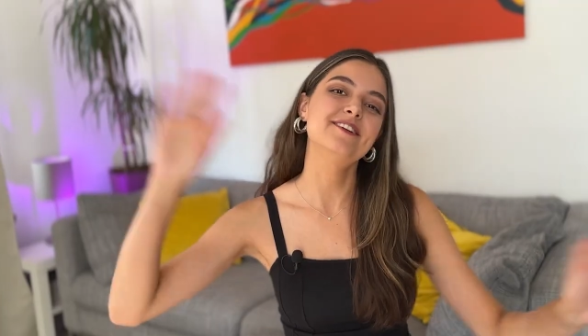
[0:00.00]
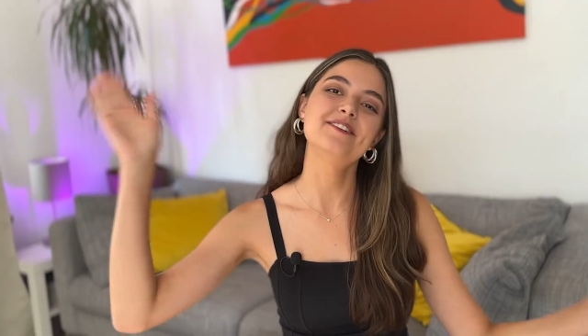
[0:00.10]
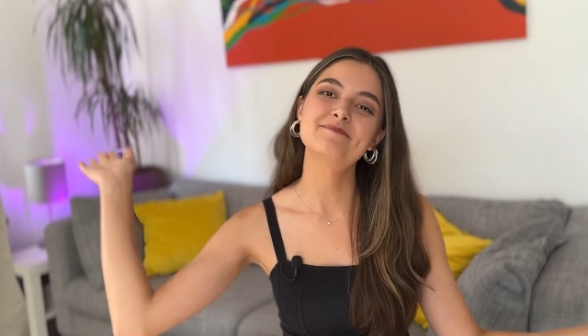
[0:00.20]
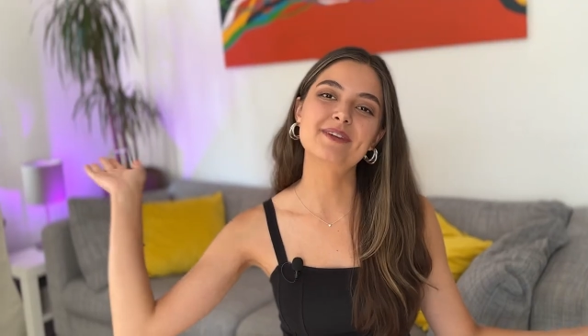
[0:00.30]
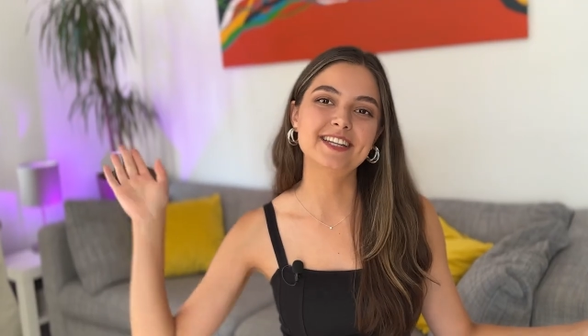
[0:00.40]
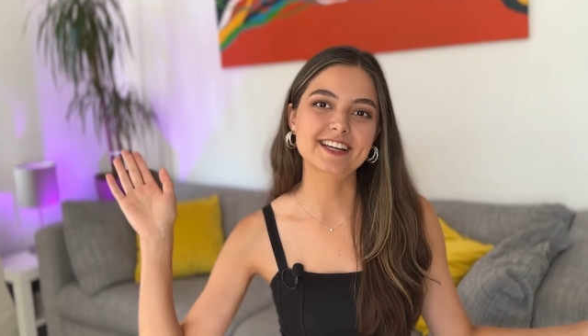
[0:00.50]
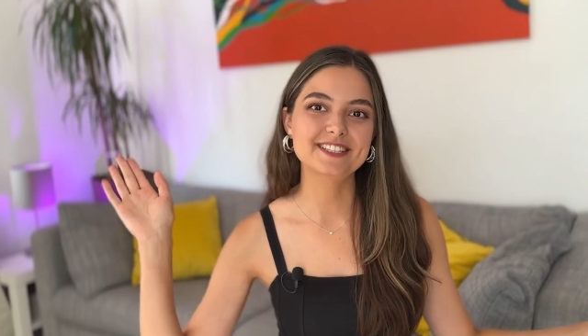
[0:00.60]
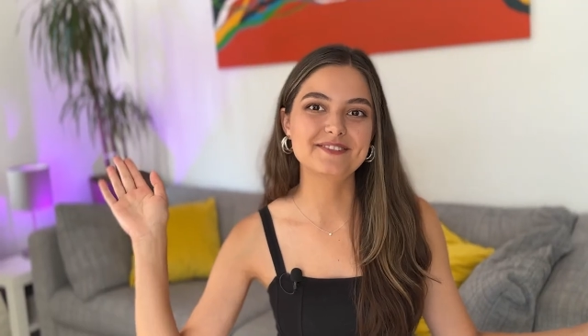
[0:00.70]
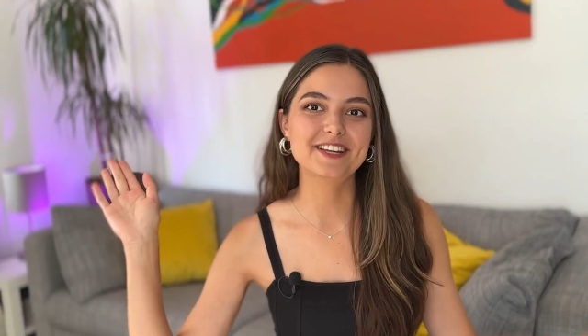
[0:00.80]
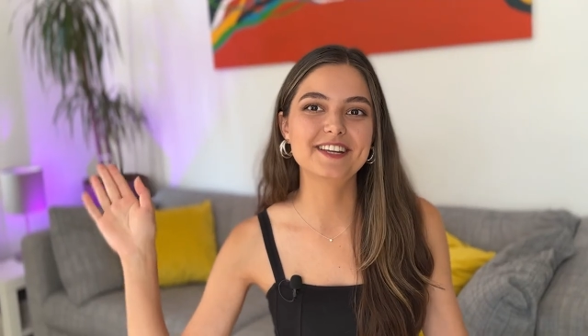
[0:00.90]
you in my
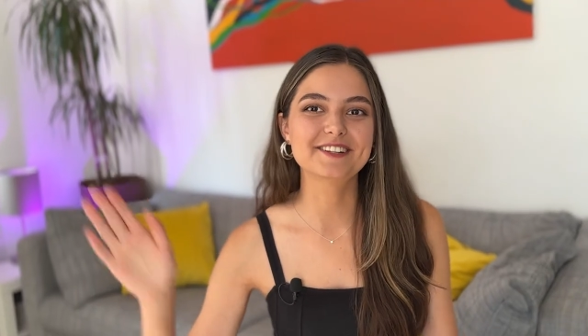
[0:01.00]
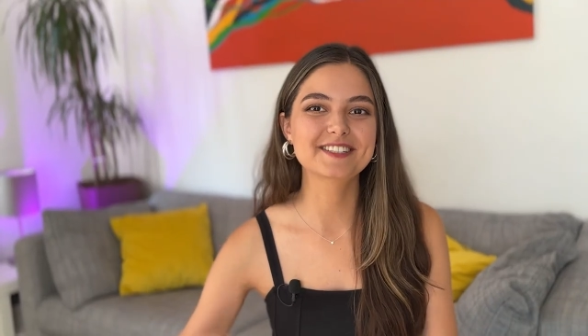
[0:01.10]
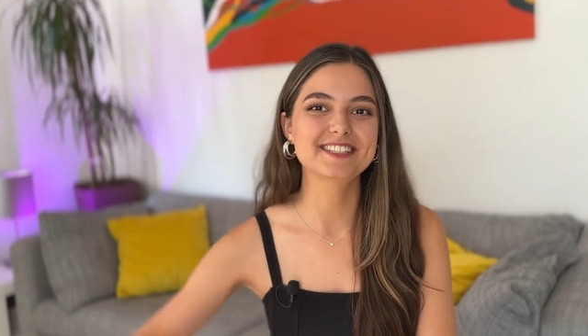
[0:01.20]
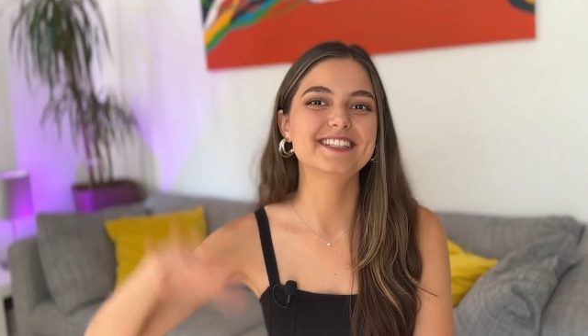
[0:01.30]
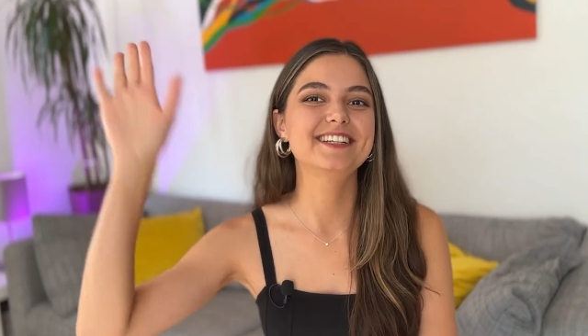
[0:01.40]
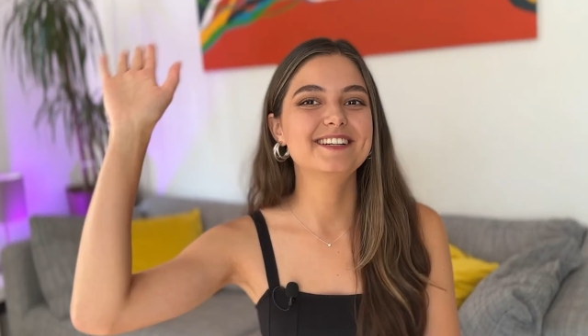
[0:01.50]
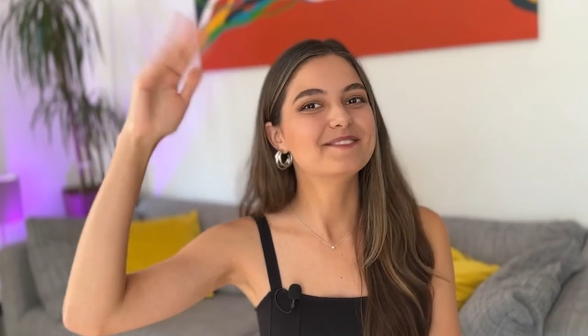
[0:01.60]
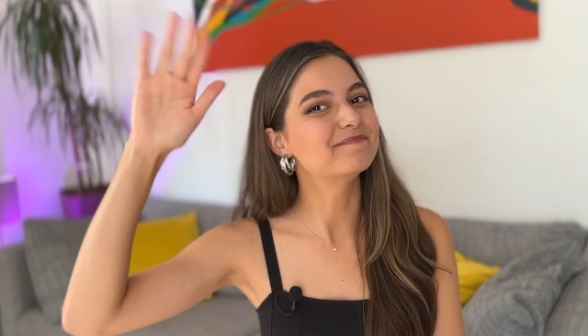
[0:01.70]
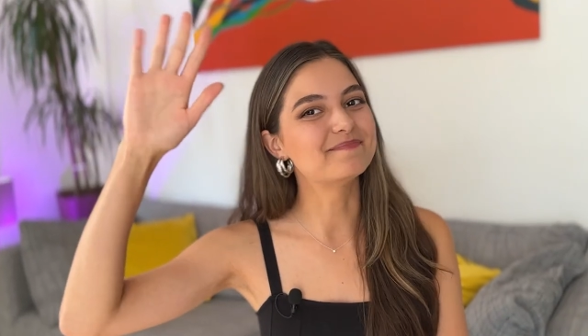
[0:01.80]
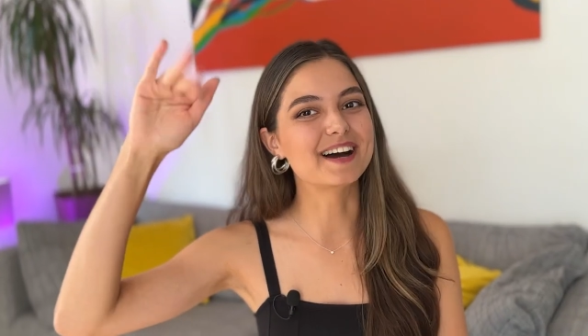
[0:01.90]
next videos.
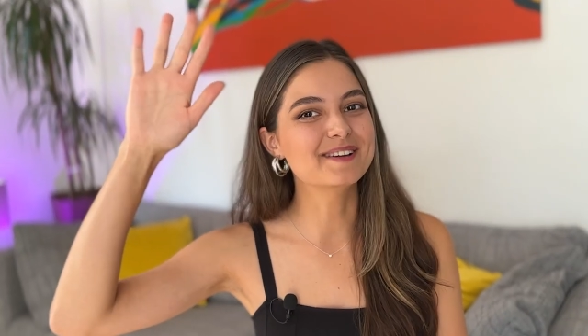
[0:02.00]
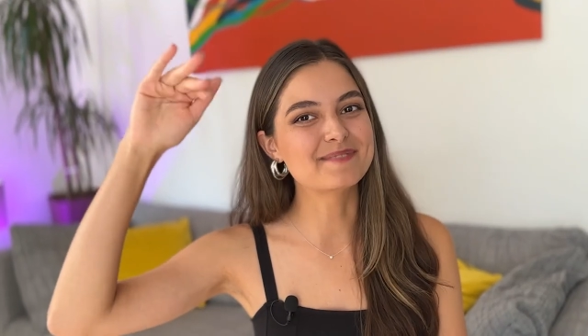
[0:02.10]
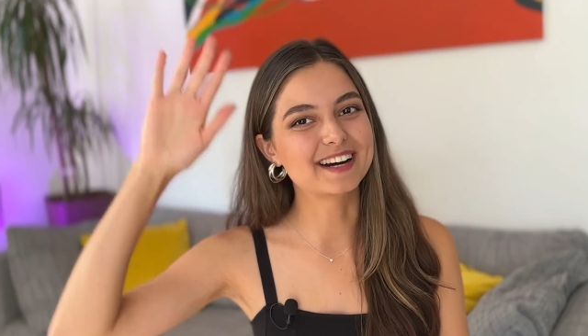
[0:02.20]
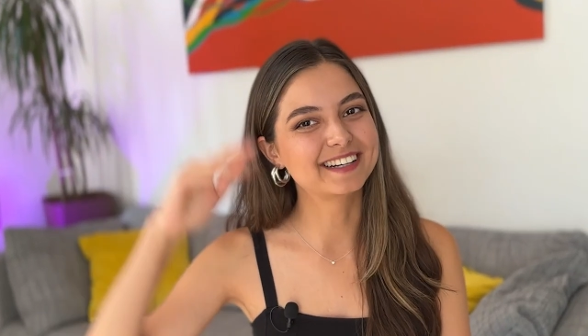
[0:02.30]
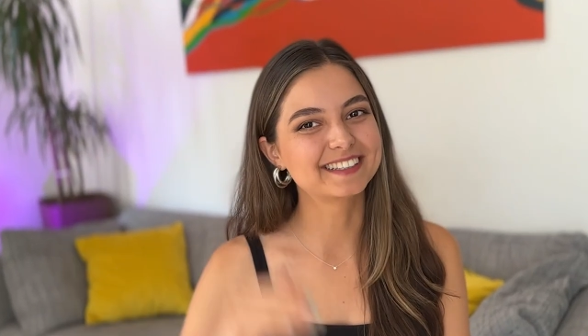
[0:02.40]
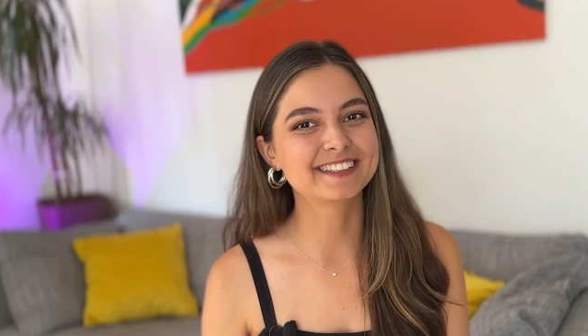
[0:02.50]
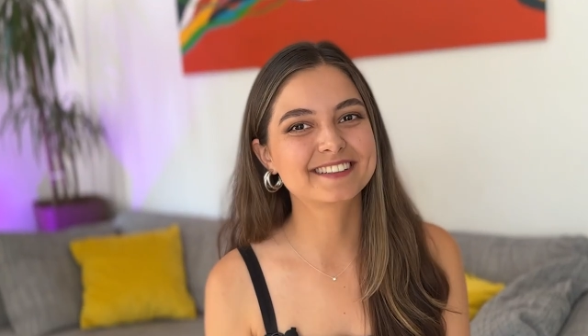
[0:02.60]
Bye bye!